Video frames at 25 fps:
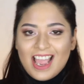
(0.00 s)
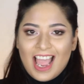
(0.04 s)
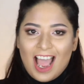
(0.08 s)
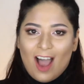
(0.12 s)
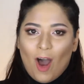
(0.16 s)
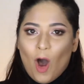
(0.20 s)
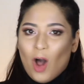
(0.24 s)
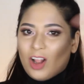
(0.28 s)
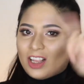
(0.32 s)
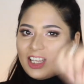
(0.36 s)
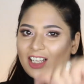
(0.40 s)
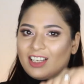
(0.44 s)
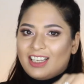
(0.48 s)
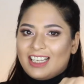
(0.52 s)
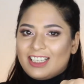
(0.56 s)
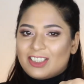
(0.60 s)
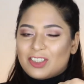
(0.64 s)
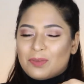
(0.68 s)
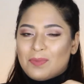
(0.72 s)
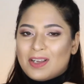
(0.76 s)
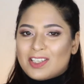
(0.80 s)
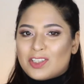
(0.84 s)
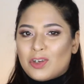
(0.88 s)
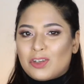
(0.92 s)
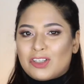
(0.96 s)
All the links
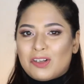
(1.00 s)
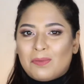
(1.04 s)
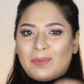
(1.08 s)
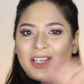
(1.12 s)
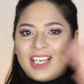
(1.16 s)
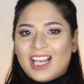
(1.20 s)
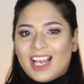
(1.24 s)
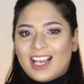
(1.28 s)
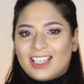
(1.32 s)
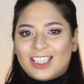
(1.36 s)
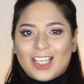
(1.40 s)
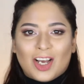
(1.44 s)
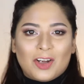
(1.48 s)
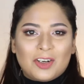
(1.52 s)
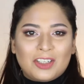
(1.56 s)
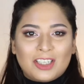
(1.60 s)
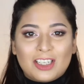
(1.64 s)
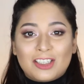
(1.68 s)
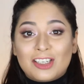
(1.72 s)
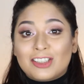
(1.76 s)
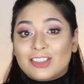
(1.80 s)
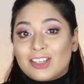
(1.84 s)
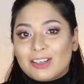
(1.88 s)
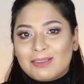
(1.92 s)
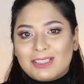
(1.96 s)
to my social media are down in the
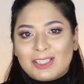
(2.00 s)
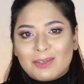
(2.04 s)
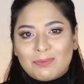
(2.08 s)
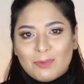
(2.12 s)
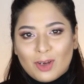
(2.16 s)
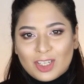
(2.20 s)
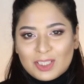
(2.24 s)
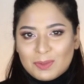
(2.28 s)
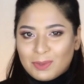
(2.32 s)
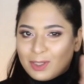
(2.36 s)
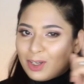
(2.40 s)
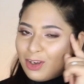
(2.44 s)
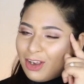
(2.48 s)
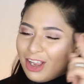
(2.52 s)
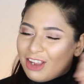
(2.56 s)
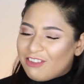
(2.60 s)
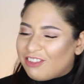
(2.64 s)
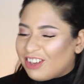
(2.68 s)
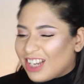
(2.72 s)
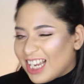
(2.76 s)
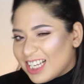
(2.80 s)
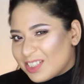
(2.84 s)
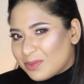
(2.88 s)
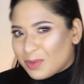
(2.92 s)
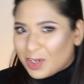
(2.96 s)
description box below if
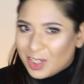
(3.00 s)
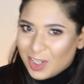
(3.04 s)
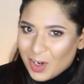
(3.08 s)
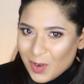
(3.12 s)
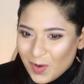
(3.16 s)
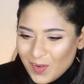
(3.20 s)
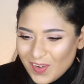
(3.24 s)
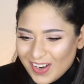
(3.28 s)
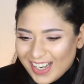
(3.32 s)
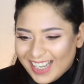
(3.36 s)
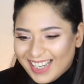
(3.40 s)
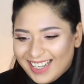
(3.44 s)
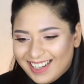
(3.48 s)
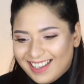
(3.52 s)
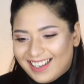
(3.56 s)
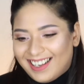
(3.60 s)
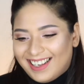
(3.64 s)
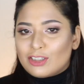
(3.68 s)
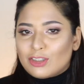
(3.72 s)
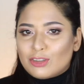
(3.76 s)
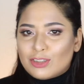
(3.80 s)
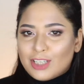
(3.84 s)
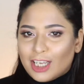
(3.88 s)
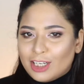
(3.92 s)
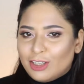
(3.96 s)
you guys want to know.
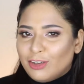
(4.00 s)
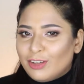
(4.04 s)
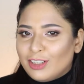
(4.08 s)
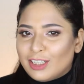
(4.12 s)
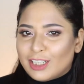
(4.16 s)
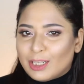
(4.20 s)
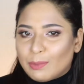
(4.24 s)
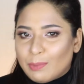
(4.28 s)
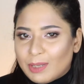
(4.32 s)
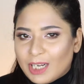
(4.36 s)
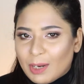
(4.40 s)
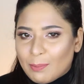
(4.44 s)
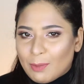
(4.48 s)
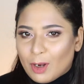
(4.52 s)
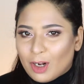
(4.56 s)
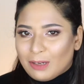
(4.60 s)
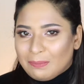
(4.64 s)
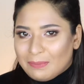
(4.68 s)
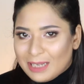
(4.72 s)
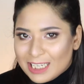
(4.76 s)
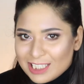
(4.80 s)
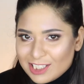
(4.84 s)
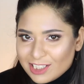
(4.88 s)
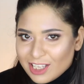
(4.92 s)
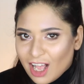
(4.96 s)
To tell you a little bit
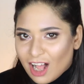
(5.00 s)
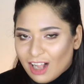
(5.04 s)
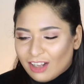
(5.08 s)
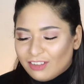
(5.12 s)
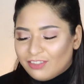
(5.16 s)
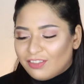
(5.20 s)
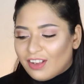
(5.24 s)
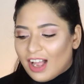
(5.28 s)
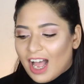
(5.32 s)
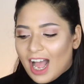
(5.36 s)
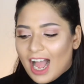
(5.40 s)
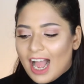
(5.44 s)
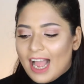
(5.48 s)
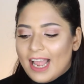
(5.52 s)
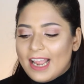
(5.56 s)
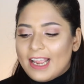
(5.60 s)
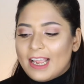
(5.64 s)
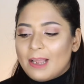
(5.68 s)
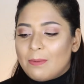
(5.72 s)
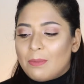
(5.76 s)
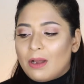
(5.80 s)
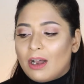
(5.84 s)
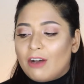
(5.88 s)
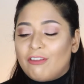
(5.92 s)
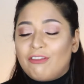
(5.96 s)
about myself, I
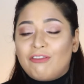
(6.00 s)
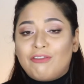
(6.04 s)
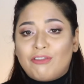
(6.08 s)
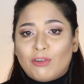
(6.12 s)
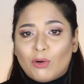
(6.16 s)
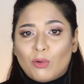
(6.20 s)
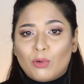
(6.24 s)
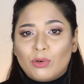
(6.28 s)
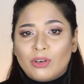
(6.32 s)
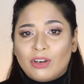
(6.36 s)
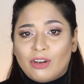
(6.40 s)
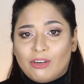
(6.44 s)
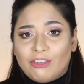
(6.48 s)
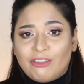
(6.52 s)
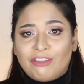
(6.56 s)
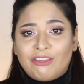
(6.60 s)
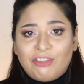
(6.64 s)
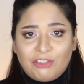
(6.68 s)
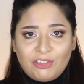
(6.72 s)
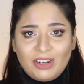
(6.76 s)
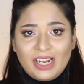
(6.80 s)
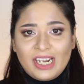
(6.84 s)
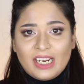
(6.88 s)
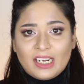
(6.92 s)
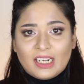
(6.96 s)
am a phone
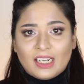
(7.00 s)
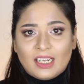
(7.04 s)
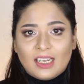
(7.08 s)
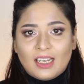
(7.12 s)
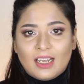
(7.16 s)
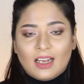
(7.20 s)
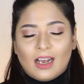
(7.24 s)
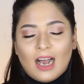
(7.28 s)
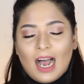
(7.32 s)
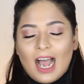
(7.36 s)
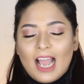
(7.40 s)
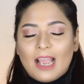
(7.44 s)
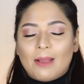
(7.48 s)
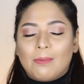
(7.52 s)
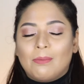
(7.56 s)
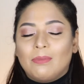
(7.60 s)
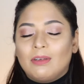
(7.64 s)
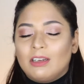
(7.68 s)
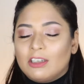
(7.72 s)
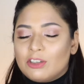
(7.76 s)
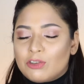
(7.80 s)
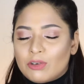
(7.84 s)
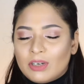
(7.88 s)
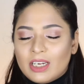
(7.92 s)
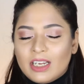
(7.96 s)
freak. I am
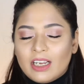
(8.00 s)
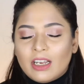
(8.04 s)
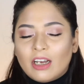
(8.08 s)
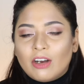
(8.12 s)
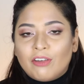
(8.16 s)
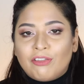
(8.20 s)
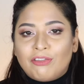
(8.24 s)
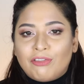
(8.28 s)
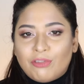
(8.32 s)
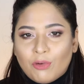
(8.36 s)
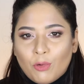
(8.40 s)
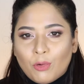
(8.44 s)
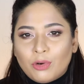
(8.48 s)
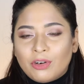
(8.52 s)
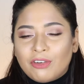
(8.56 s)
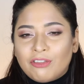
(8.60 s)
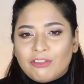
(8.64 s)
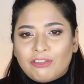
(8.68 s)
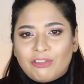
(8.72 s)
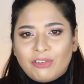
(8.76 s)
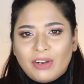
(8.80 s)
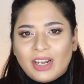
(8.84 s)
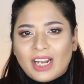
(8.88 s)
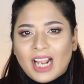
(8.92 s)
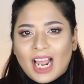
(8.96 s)
literally a phone
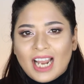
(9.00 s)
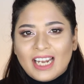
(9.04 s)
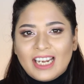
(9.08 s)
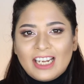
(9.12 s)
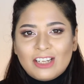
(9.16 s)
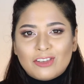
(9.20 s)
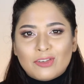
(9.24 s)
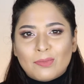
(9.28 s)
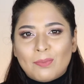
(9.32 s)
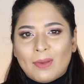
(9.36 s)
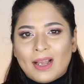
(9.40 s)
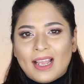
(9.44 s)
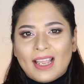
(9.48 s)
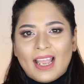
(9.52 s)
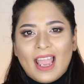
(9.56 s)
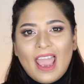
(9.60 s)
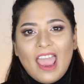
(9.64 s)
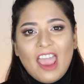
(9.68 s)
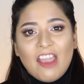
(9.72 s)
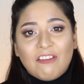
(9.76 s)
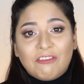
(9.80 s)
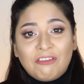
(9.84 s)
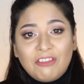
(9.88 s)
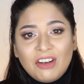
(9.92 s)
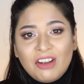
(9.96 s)
freak. I need to buy
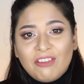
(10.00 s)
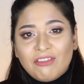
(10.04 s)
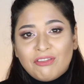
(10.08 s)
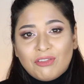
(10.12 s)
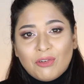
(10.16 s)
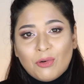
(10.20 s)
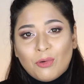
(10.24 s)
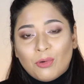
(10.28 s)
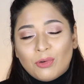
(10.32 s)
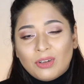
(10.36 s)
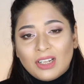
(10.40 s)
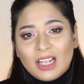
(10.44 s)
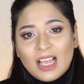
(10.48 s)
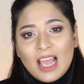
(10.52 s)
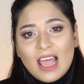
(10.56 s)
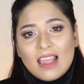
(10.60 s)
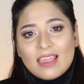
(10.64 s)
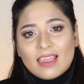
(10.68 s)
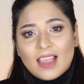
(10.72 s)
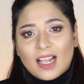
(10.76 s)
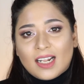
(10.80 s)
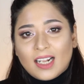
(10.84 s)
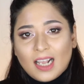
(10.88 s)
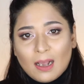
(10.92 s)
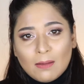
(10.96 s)
every phone
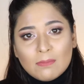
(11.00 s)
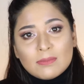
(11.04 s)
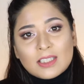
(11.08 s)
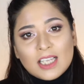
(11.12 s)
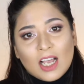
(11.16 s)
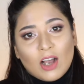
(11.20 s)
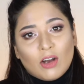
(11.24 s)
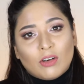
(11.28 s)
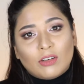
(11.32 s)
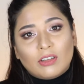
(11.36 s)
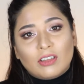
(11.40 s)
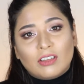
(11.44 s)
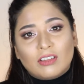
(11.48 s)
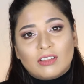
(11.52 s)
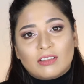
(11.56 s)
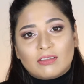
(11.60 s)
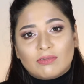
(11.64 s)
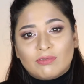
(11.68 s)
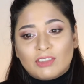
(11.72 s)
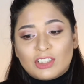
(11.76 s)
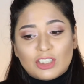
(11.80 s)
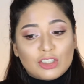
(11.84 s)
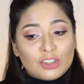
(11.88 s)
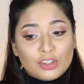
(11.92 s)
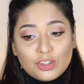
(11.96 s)
that comes out,
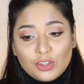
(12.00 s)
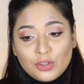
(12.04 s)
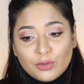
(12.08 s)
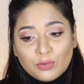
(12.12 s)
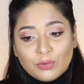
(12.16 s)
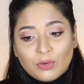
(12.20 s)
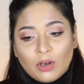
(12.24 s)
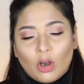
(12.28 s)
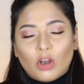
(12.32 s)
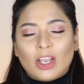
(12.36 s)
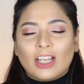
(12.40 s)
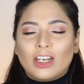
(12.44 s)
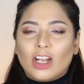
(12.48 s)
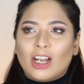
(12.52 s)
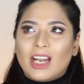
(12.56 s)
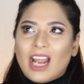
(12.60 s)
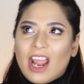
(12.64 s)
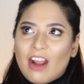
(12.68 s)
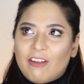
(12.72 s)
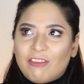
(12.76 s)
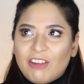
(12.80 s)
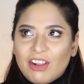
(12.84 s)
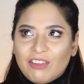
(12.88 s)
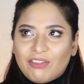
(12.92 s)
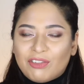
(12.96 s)
which is new. Okay, not
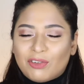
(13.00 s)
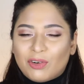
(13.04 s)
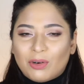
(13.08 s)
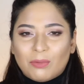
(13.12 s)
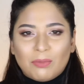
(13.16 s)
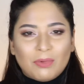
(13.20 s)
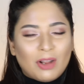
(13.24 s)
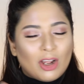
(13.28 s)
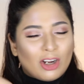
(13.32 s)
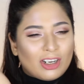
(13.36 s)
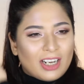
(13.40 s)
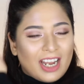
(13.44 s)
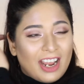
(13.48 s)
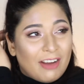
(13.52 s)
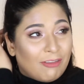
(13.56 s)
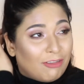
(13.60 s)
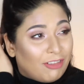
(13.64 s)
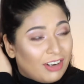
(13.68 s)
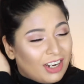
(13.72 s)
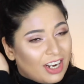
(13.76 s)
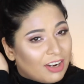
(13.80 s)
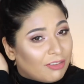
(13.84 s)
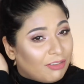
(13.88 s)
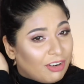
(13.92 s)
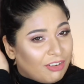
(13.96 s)
every phone, not
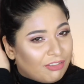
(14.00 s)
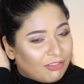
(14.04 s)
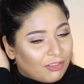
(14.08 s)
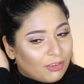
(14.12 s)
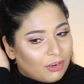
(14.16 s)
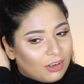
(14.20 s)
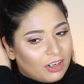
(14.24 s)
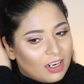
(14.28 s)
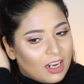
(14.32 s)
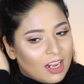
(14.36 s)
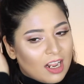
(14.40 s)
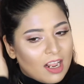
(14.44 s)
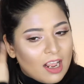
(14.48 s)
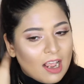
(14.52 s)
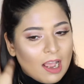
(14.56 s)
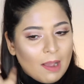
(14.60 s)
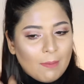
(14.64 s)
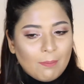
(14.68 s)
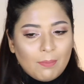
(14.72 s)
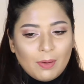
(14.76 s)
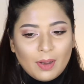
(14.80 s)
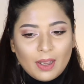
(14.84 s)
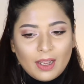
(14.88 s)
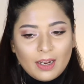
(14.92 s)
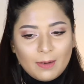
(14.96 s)
every phone,
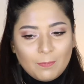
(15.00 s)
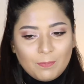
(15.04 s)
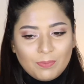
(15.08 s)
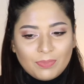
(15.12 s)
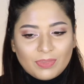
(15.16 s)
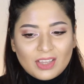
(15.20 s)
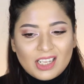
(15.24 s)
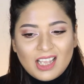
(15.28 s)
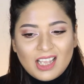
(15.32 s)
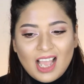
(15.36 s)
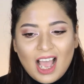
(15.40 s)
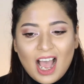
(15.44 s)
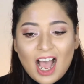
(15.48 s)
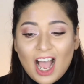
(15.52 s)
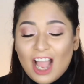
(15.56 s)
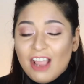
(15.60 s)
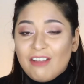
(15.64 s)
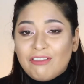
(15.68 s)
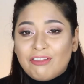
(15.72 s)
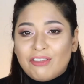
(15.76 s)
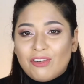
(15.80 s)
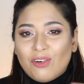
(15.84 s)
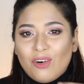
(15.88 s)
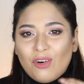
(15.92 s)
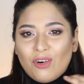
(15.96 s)
but
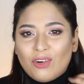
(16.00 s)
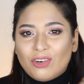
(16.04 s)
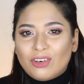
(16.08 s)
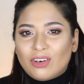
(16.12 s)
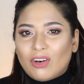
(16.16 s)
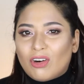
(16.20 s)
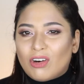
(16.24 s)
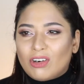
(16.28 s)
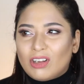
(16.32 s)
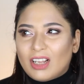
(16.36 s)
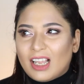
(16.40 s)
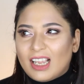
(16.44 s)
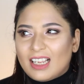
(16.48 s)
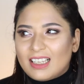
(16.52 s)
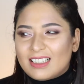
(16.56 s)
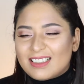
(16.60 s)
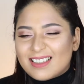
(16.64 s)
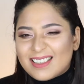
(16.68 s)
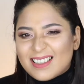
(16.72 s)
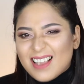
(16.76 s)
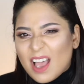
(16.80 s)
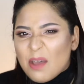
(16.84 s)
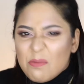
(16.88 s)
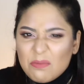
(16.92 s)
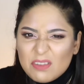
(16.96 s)
iPhone or like
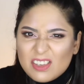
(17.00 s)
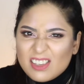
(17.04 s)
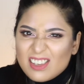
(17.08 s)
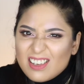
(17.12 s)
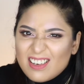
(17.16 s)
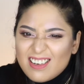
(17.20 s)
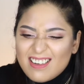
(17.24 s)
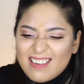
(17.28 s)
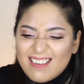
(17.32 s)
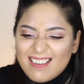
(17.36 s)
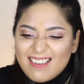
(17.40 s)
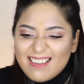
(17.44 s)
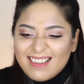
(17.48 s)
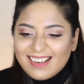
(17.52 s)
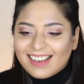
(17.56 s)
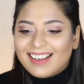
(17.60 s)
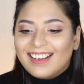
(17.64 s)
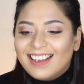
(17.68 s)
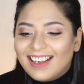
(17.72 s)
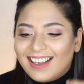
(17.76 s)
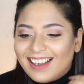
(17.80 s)
Samsung.